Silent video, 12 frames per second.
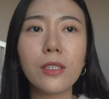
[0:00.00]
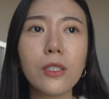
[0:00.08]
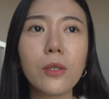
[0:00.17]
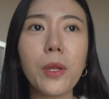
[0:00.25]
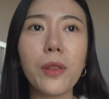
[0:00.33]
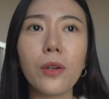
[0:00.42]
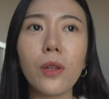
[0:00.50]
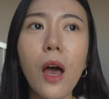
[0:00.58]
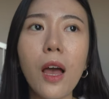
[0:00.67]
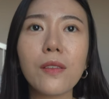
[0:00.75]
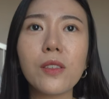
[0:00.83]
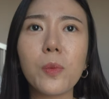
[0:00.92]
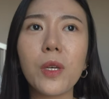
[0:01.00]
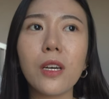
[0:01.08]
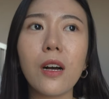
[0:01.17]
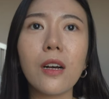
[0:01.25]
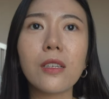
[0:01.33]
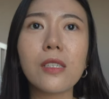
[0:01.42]
to do with their lives,
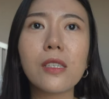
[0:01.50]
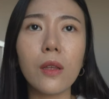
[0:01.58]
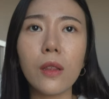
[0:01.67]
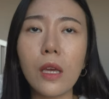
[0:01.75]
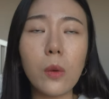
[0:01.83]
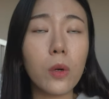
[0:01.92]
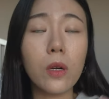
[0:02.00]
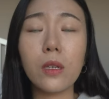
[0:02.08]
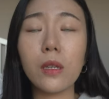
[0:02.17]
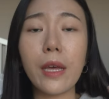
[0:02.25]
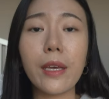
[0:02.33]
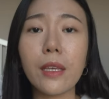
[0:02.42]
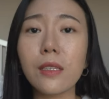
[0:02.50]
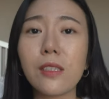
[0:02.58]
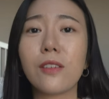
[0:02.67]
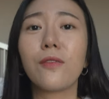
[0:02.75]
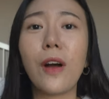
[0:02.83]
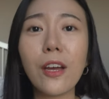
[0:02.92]
because they were like in
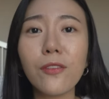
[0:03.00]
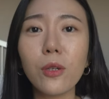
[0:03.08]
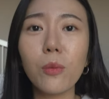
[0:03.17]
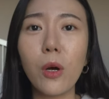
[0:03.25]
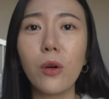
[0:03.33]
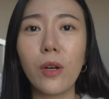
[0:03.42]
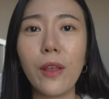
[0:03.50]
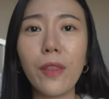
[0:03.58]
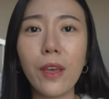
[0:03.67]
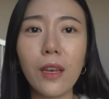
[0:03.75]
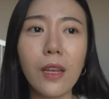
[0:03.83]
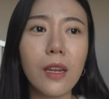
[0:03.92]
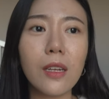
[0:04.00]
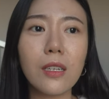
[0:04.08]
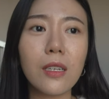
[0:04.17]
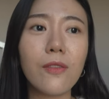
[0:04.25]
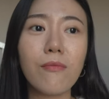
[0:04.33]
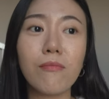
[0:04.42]
survival mode and they needed
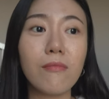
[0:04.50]
to